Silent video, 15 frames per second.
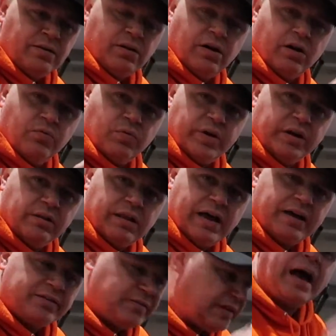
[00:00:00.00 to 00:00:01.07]
of wheel
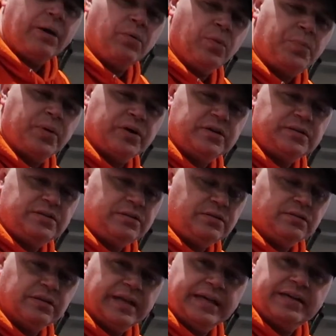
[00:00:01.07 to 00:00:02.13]
locks. I will put a
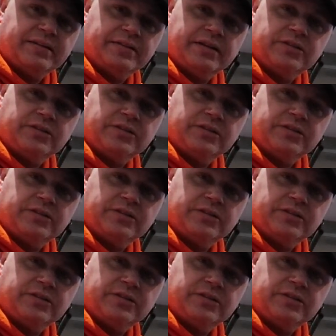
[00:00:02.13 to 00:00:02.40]
link in the